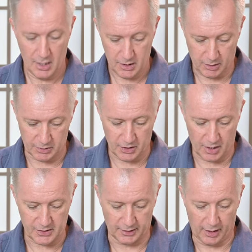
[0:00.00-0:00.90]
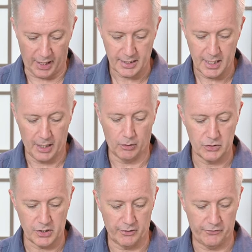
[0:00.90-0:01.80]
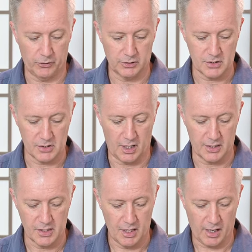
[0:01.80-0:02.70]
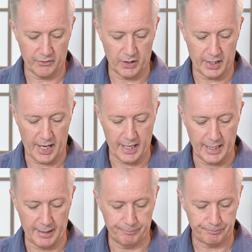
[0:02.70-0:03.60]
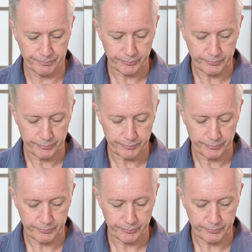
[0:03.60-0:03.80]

So it's nice and light, and also the filter size. I've got a